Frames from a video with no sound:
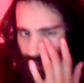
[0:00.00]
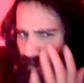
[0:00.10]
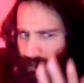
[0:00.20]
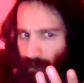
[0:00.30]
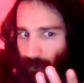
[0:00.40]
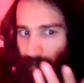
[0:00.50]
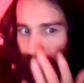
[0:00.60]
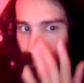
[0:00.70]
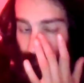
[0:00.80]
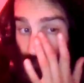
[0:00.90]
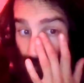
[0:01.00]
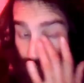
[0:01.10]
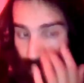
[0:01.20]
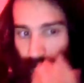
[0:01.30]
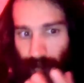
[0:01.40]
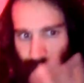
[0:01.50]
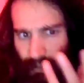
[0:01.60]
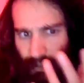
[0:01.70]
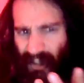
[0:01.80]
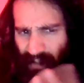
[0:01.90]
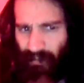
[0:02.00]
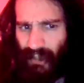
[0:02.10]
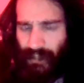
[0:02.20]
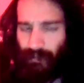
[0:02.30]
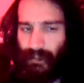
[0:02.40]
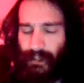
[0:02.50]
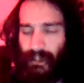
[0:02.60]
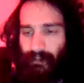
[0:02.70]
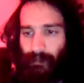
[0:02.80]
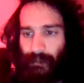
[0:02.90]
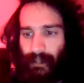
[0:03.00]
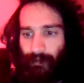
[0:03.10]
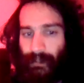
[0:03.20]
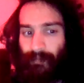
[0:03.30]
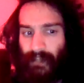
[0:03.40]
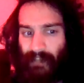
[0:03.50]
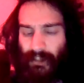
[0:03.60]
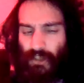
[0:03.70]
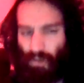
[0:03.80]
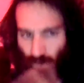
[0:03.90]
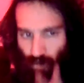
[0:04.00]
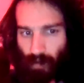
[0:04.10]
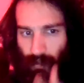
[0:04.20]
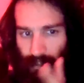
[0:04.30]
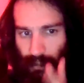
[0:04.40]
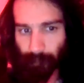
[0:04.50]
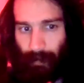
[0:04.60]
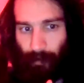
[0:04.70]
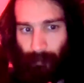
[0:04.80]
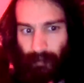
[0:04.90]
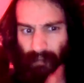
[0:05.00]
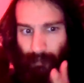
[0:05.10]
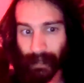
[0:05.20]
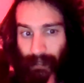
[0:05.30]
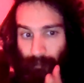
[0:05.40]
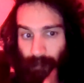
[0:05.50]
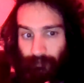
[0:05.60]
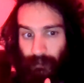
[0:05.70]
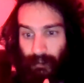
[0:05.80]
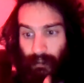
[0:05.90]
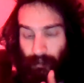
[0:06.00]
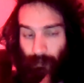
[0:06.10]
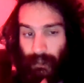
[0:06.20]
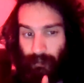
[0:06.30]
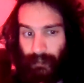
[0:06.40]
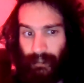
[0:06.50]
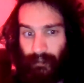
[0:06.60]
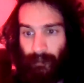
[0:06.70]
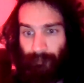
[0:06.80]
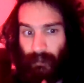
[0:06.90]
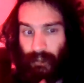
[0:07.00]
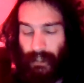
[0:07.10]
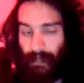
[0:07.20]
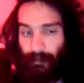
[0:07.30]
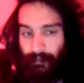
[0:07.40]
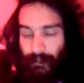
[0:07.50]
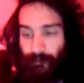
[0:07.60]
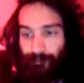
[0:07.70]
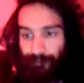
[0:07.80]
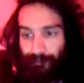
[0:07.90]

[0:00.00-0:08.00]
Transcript: And I knew I'd been falling short on that. I really do need to give up dairy, give it a strong experiment for many months and weeks on end and see how I feel.